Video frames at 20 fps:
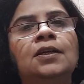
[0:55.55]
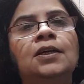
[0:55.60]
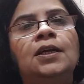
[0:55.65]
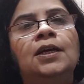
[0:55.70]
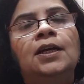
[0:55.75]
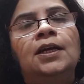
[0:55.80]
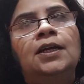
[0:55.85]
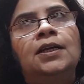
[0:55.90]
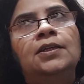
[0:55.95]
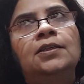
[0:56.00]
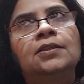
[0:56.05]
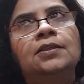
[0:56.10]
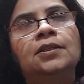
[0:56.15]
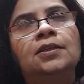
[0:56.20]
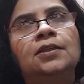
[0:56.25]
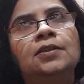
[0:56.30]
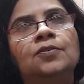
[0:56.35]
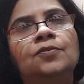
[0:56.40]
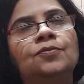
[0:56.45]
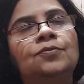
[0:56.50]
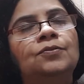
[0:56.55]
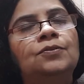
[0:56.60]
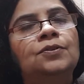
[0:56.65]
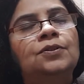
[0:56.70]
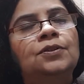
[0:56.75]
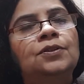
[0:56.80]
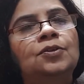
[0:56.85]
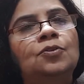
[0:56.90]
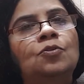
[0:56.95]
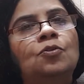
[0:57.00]
and the
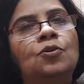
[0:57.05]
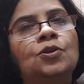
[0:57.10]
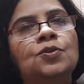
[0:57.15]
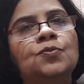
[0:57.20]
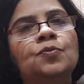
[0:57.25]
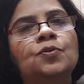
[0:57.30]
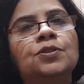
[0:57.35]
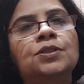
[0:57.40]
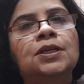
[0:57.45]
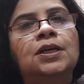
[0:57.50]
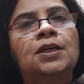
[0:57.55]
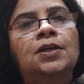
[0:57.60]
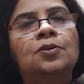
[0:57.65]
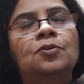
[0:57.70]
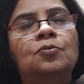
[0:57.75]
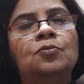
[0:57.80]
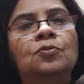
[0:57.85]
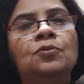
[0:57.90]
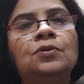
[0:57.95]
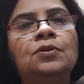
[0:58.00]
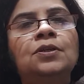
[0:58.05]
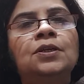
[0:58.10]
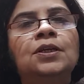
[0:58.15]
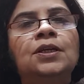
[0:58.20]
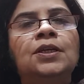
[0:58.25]
cause was unknown,